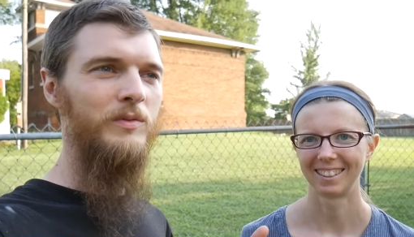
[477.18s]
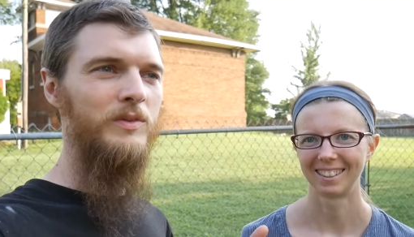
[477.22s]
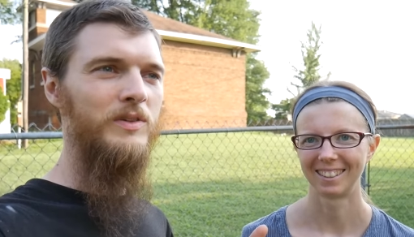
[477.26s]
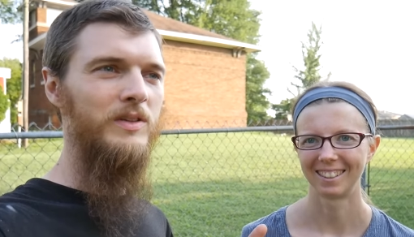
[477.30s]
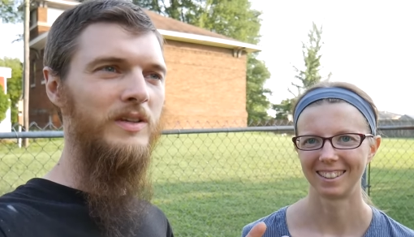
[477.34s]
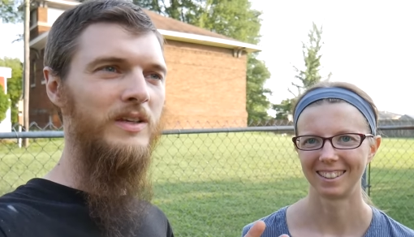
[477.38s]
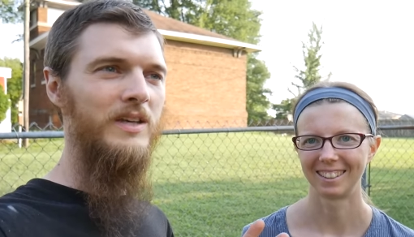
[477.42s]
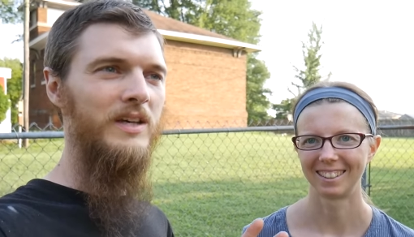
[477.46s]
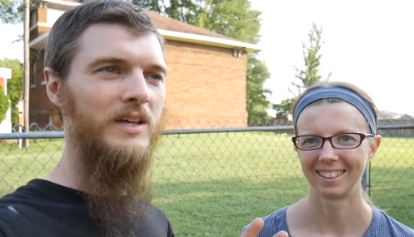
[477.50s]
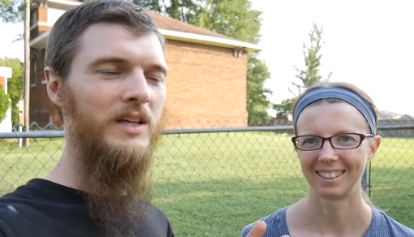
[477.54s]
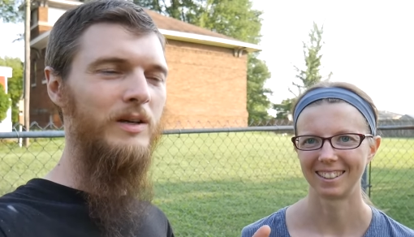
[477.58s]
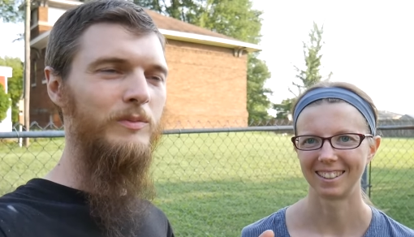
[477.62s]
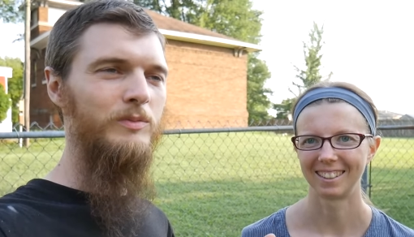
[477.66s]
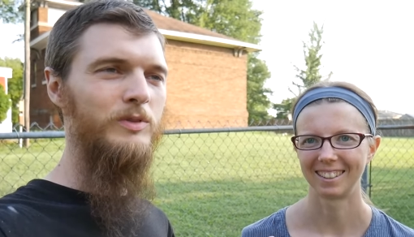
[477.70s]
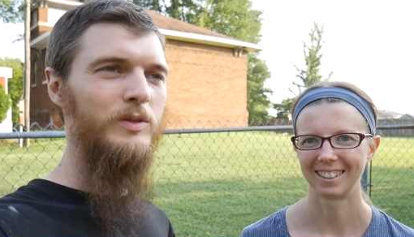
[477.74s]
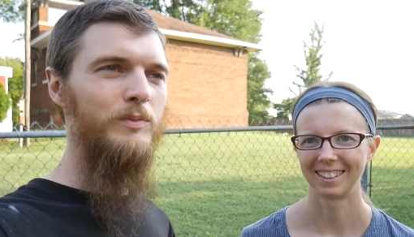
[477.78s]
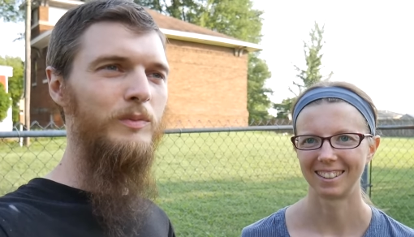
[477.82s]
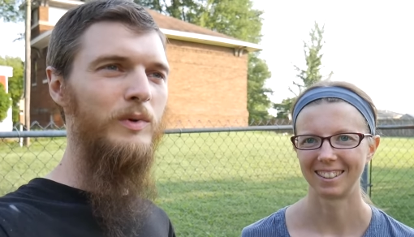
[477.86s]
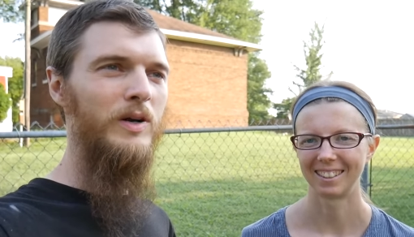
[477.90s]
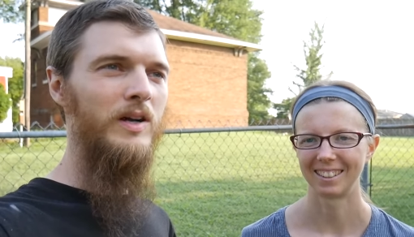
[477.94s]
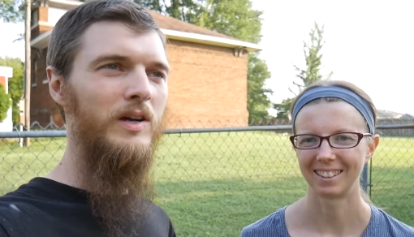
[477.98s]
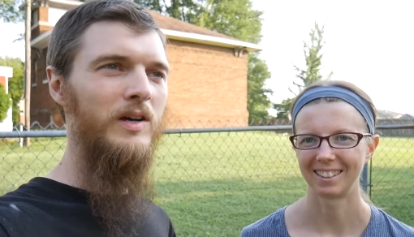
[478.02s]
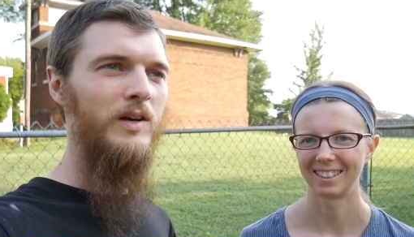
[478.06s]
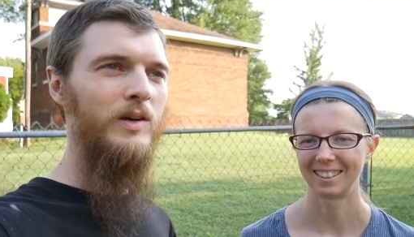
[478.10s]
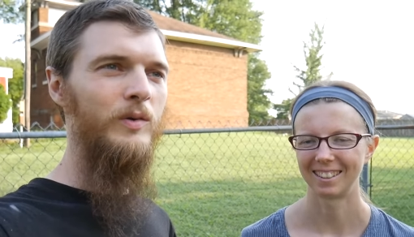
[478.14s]
Speaker 1: to get up
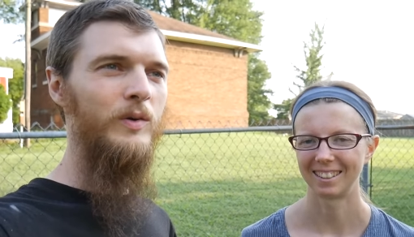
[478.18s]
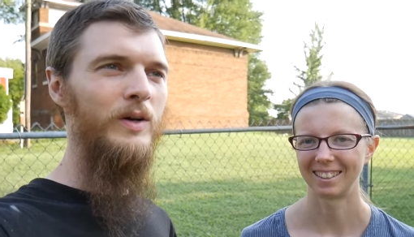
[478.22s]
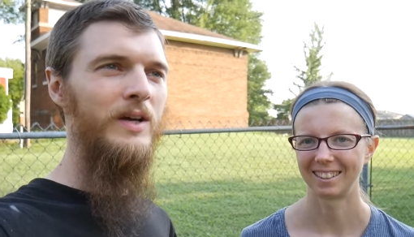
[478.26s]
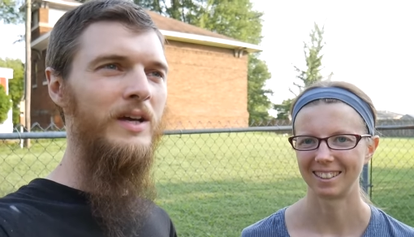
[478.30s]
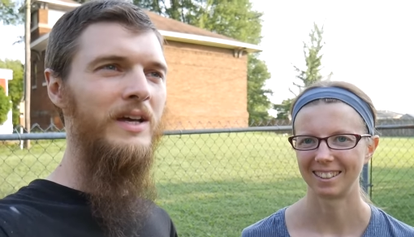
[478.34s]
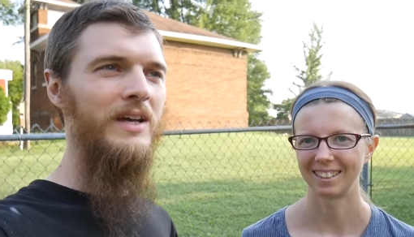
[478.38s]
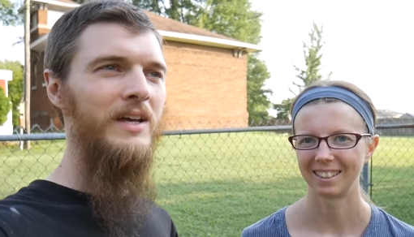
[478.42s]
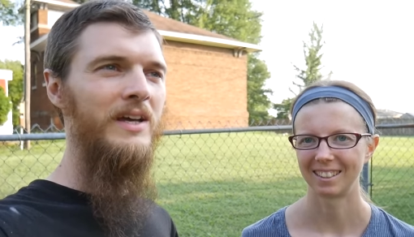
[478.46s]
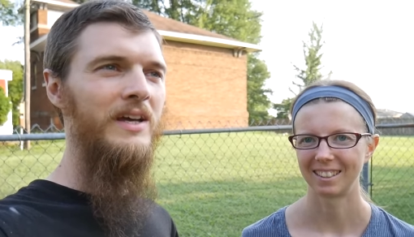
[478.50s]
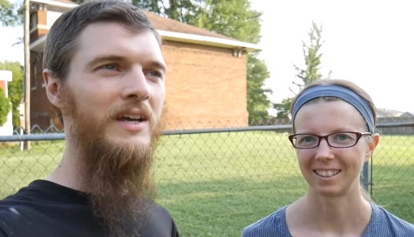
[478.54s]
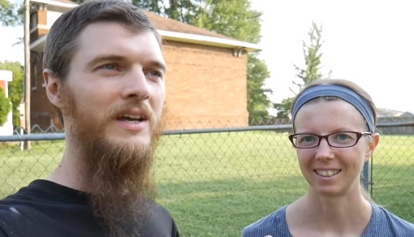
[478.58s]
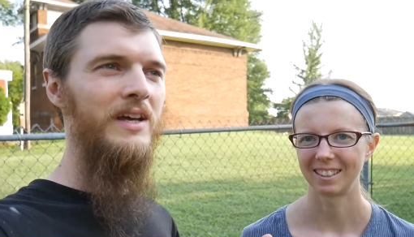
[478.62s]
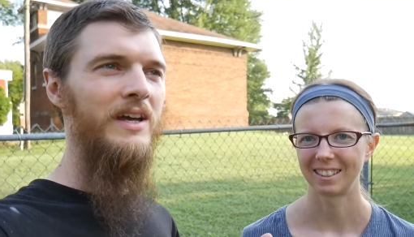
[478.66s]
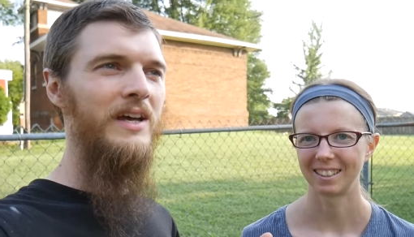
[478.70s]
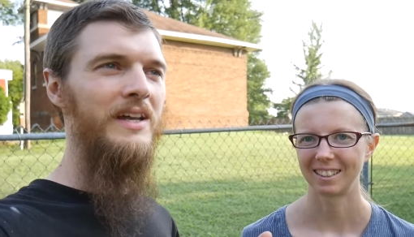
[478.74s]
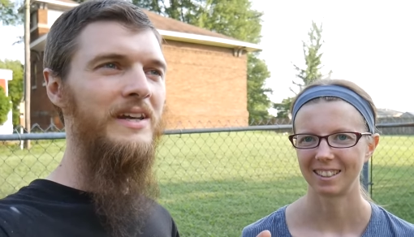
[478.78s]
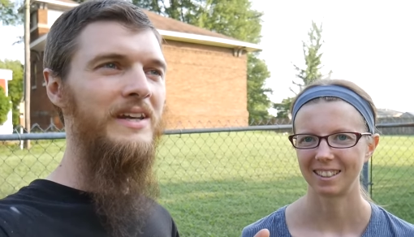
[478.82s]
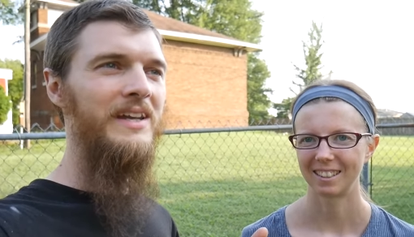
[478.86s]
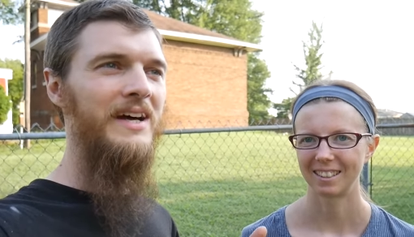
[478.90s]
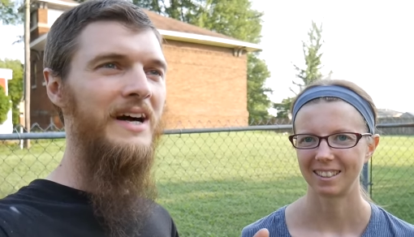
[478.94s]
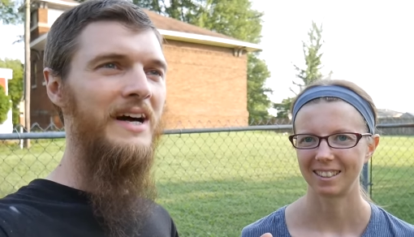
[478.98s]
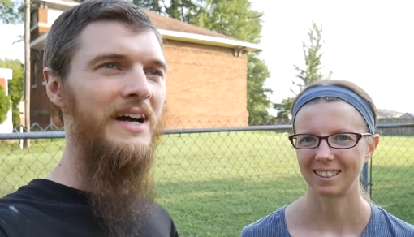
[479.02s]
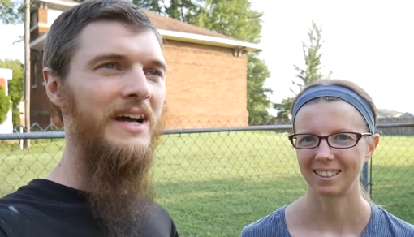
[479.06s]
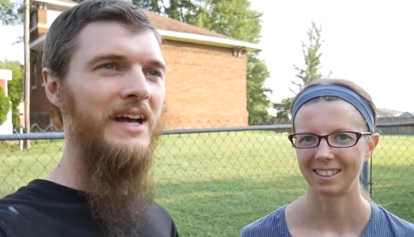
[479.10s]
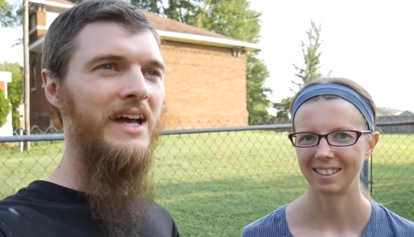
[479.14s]
tomorrow
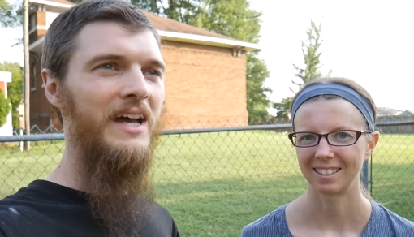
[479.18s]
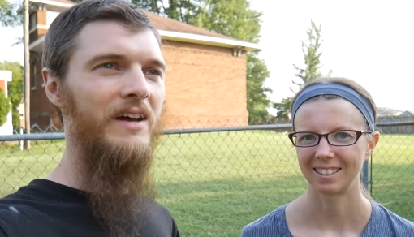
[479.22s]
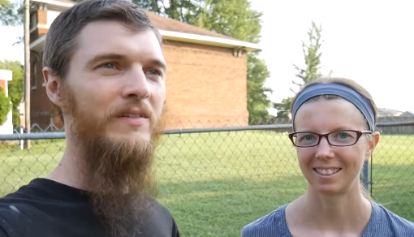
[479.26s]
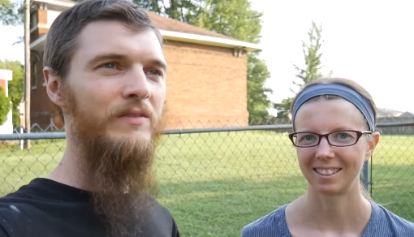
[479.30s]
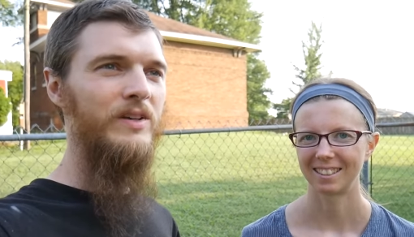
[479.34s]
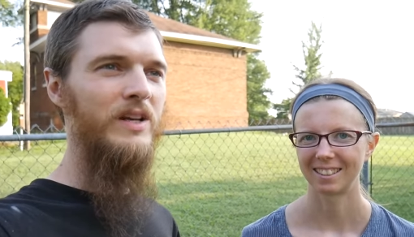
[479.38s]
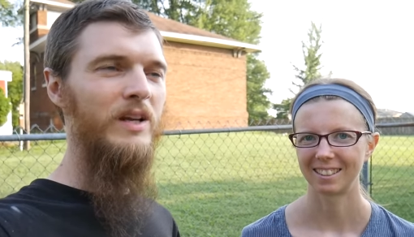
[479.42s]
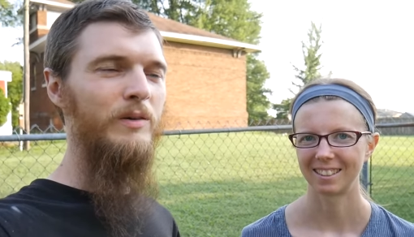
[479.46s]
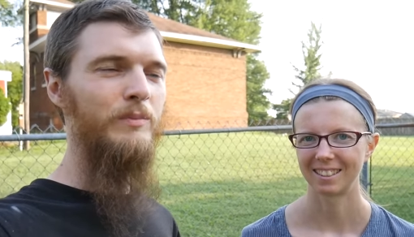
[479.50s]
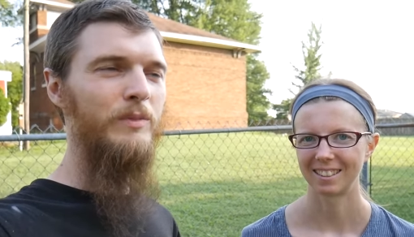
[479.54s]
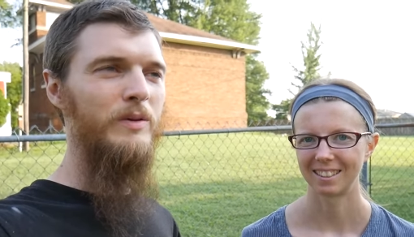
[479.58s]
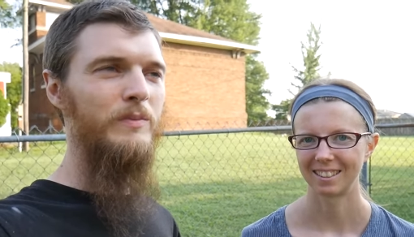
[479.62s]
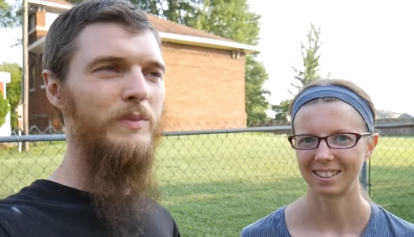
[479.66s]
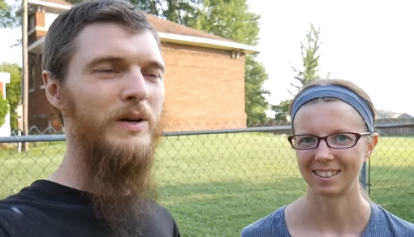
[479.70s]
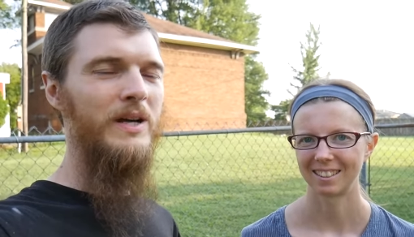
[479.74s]
and not have it on my